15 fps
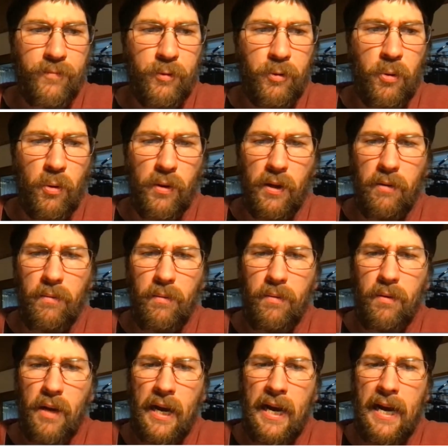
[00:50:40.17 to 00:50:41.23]
Cool though.
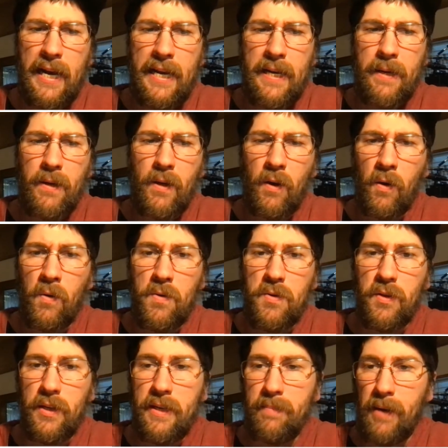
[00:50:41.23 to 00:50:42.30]
I
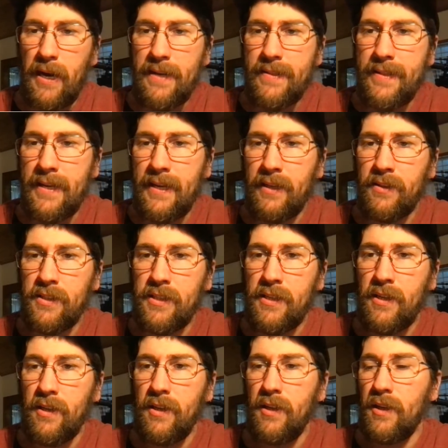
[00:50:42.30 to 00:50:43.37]
only buy things
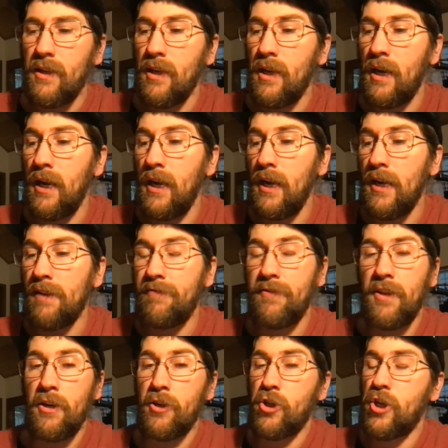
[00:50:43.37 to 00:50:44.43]
if
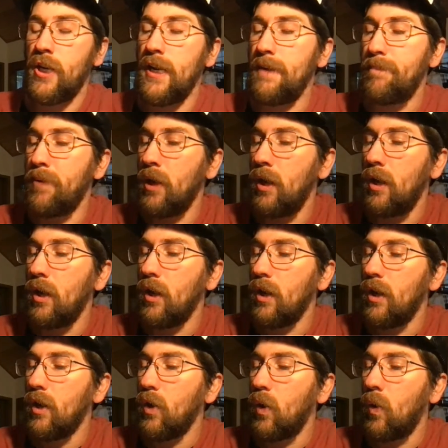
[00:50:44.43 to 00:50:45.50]
they're cheap
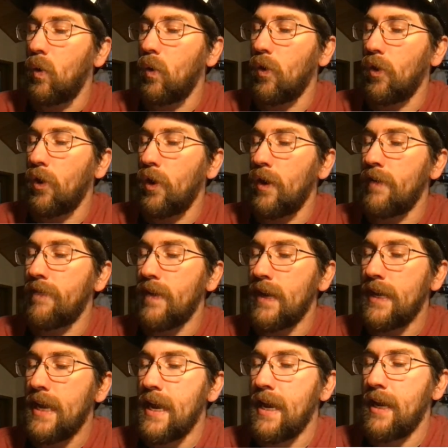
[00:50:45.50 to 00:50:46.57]
or if I
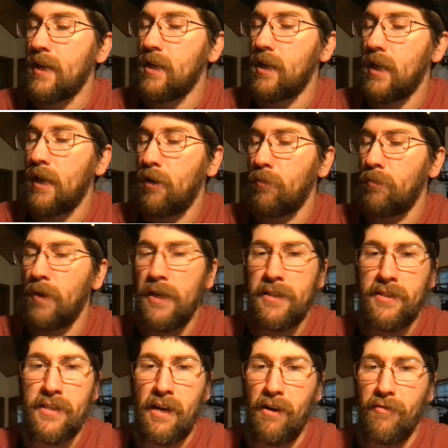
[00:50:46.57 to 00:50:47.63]
can't help
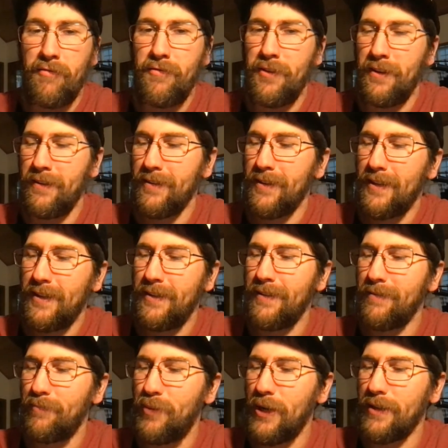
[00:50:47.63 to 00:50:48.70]
myself
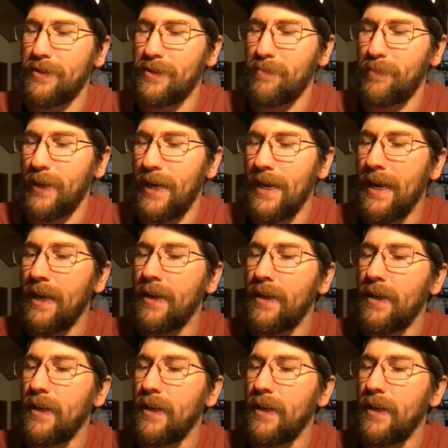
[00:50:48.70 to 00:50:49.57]
but to buy it.